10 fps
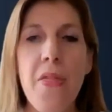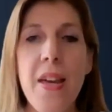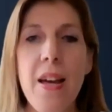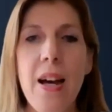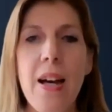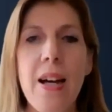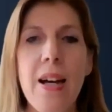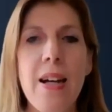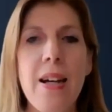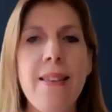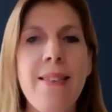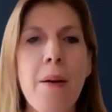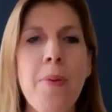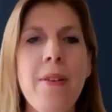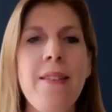the
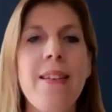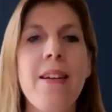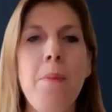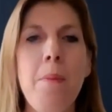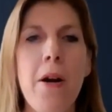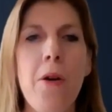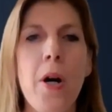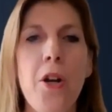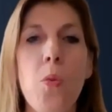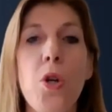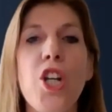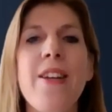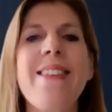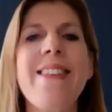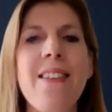substance in marijuana
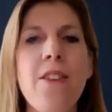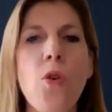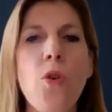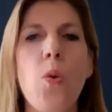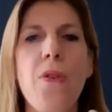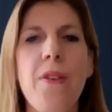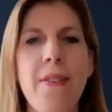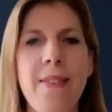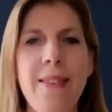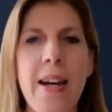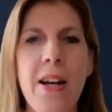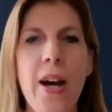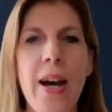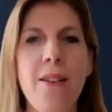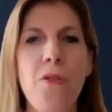which doesn't cause the
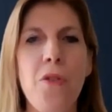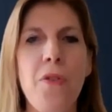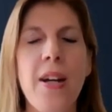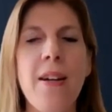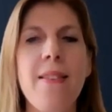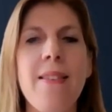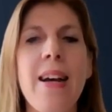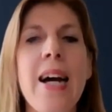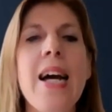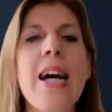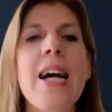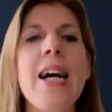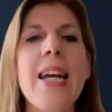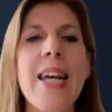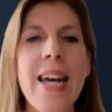psychoactive effects,
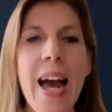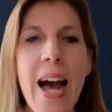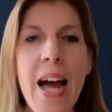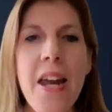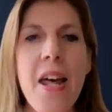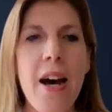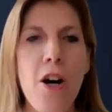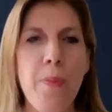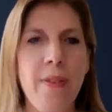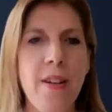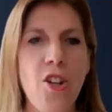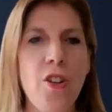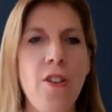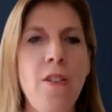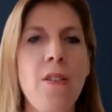can help
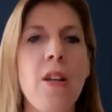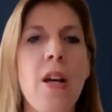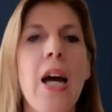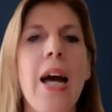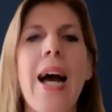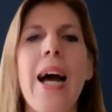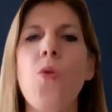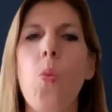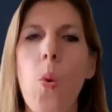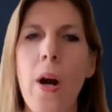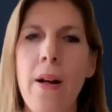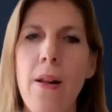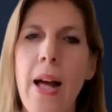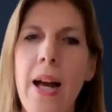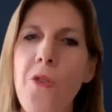seizures as
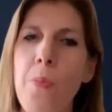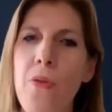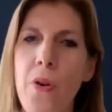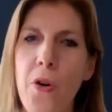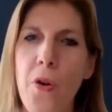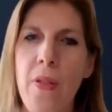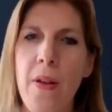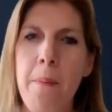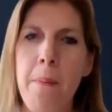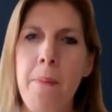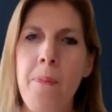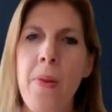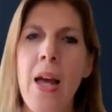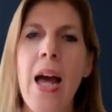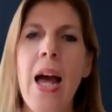well as provoke them.
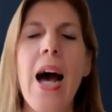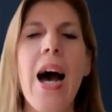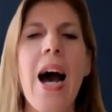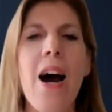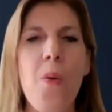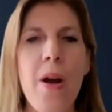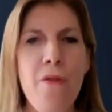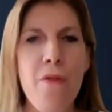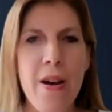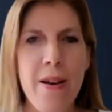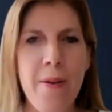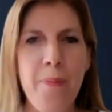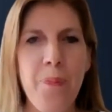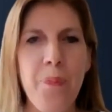However,